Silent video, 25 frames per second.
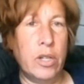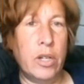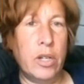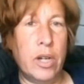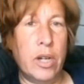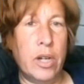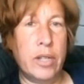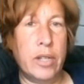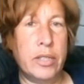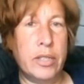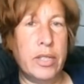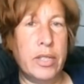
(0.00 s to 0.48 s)

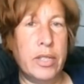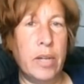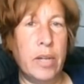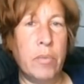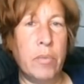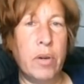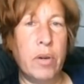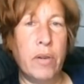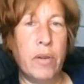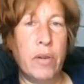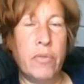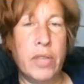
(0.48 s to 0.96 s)
Some
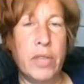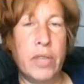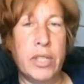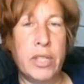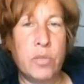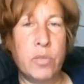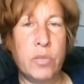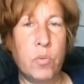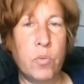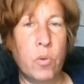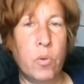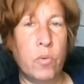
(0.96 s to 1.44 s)
of
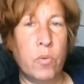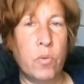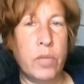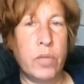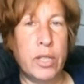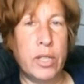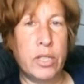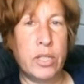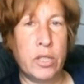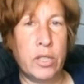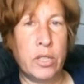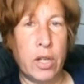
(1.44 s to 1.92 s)
this
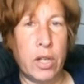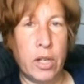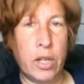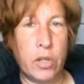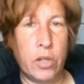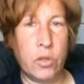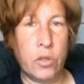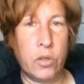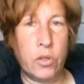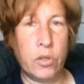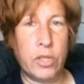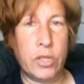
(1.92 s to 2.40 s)

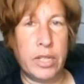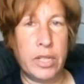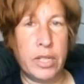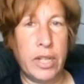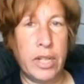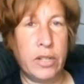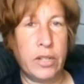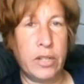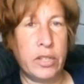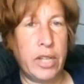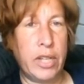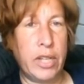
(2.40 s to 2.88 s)
girl's
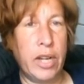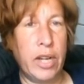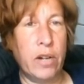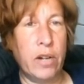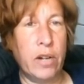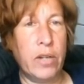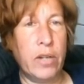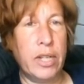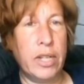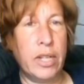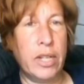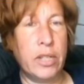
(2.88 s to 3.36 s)
cells
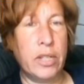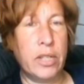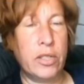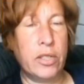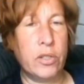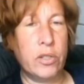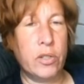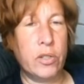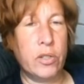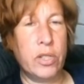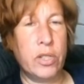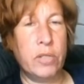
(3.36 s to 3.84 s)
carried a
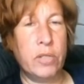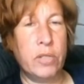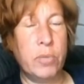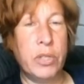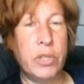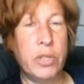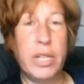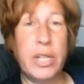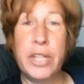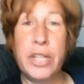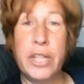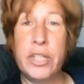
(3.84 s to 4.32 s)
certain
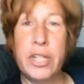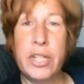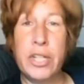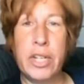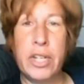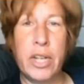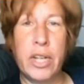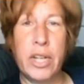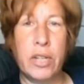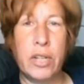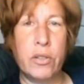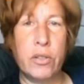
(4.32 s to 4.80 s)
mutation
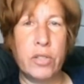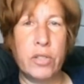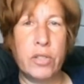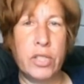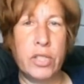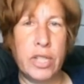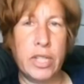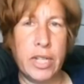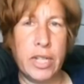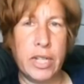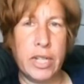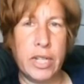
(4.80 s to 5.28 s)
and others
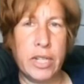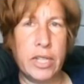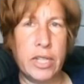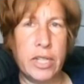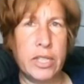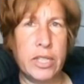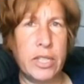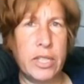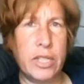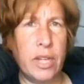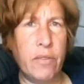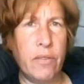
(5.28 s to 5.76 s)
didn't,
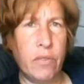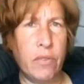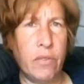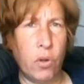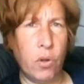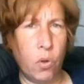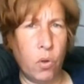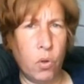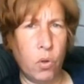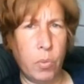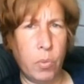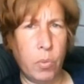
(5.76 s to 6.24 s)
instead of the
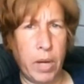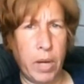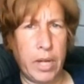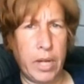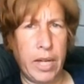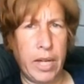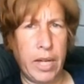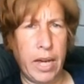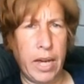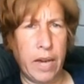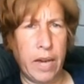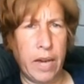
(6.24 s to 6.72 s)
whole
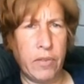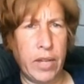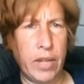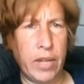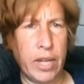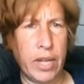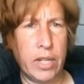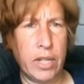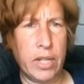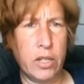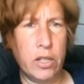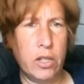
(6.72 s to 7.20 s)
body having
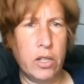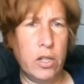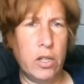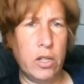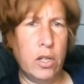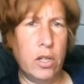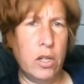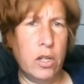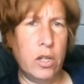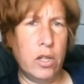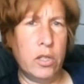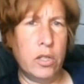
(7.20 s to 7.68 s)
it.
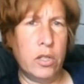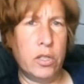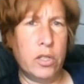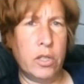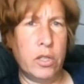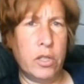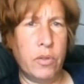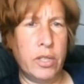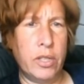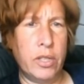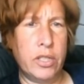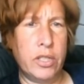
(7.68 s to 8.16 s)

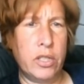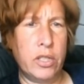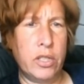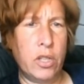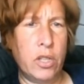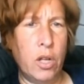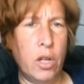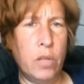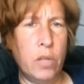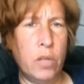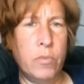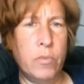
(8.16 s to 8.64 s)
So this is
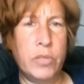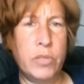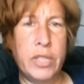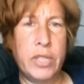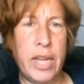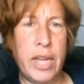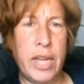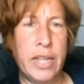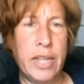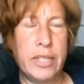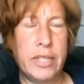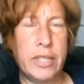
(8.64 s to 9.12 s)
called
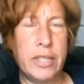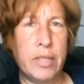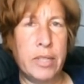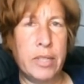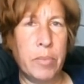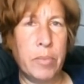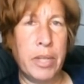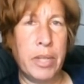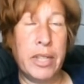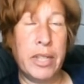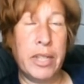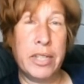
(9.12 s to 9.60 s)

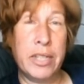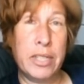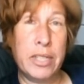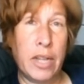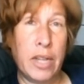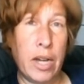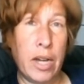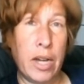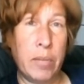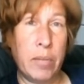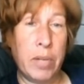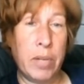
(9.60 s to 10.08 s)
mosaicism. In this
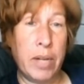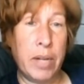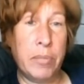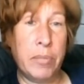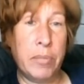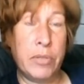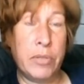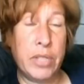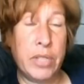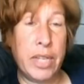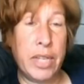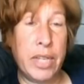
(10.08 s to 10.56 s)
timeline,
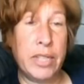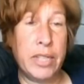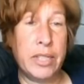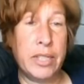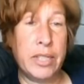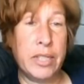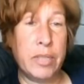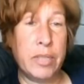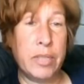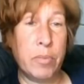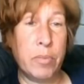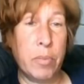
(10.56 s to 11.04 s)

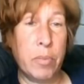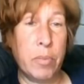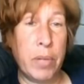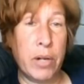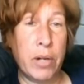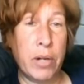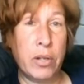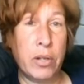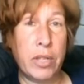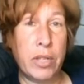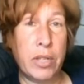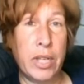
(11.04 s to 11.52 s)
mosaicism
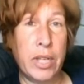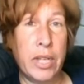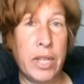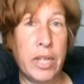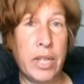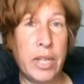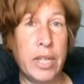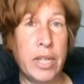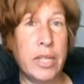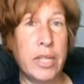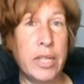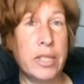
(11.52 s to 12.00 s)

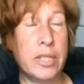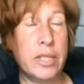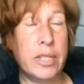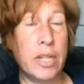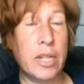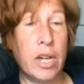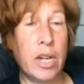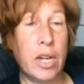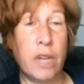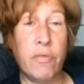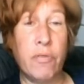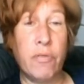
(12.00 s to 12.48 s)
apparently is
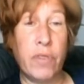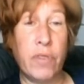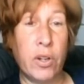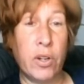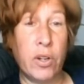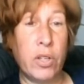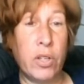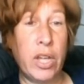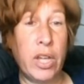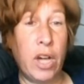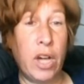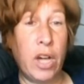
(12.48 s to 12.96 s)

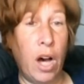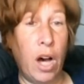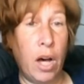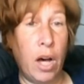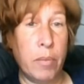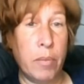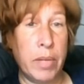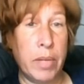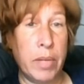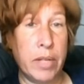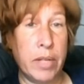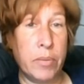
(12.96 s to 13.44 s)
fairly
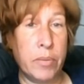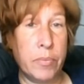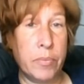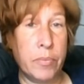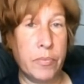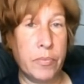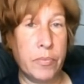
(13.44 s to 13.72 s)
common.